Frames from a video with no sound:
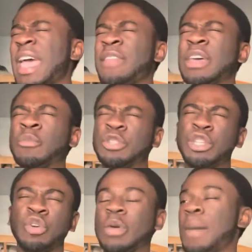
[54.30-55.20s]
And like,
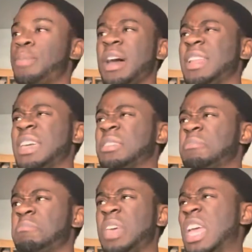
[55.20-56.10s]
wasn't your grandpa like
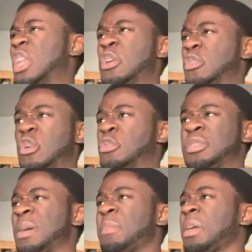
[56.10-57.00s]
80 years old or
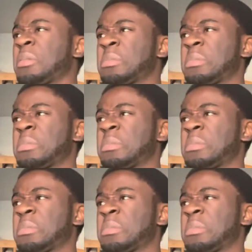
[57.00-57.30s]
something?